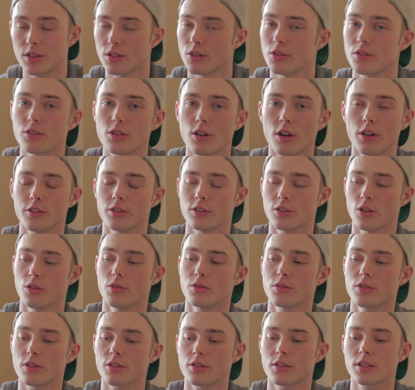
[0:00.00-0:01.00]
Those
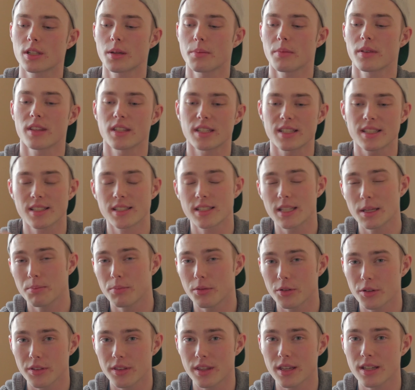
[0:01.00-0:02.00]
are some of the
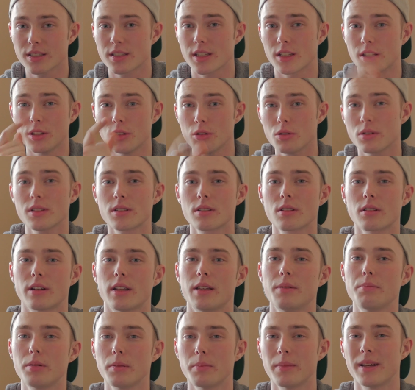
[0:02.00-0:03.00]
simple things that you can start
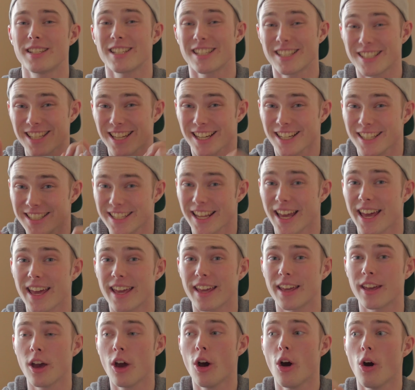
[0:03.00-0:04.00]
implementing
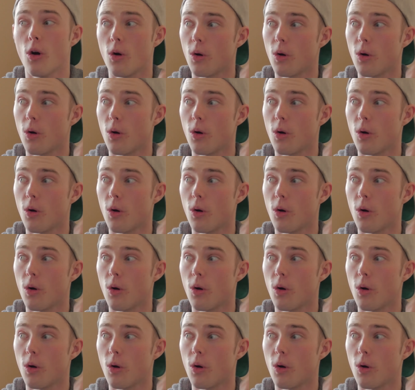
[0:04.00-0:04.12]
today